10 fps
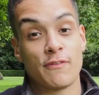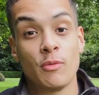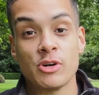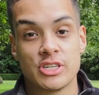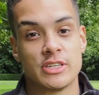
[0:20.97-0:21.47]
you're
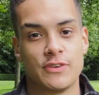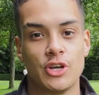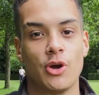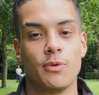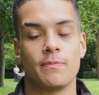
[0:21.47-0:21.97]
watching this
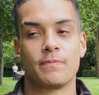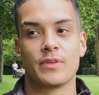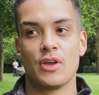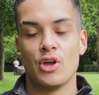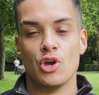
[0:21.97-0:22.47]
video,
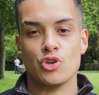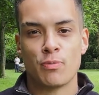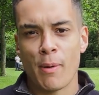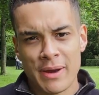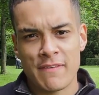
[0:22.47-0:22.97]
you
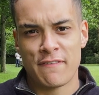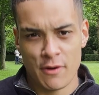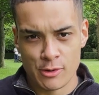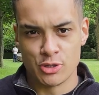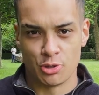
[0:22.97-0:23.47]
probably have a
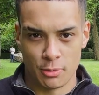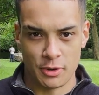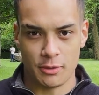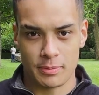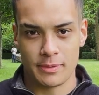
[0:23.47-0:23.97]
photo shoot coming
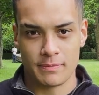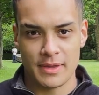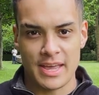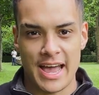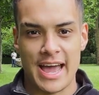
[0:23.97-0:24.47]
up
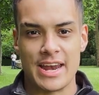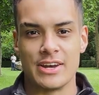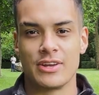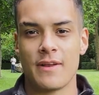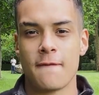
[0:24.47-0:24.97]

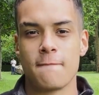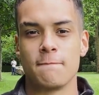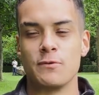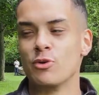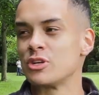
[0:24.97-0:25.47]
and
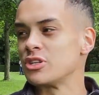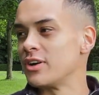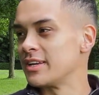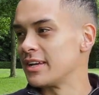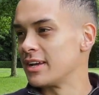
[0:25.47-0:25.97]
you're
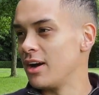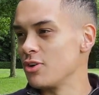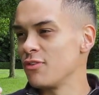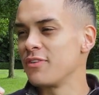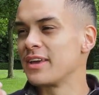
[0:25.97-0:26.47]

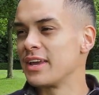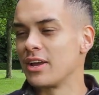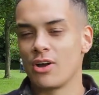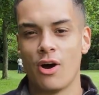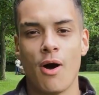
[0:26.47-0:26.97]

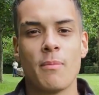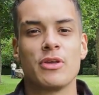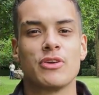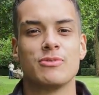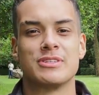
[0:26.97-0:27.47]
thinking, oh, I'm going to
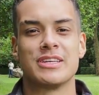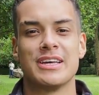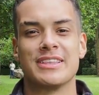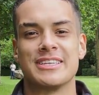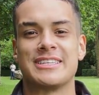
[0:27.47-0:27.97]
use
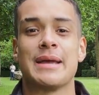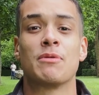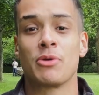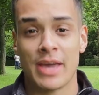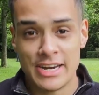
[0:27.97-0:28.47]
the same
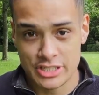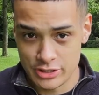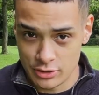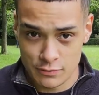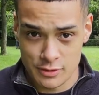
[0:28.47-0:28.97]
location
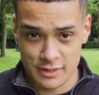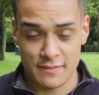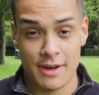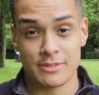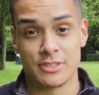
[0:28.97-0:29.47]
you've used
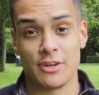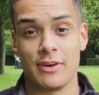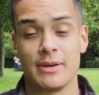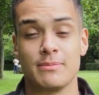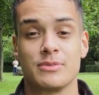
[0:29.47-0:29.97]
1,000
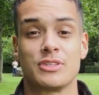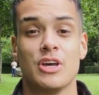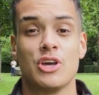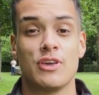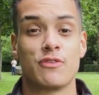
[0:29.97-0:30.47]
times.
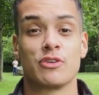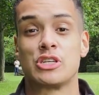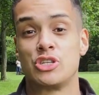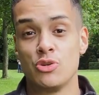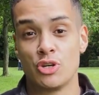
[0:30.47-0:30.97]
If you're in a
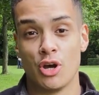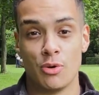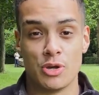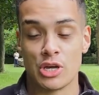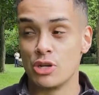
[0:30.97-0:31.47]
studio,
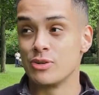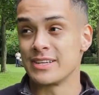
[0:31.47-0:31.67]
you're going to use the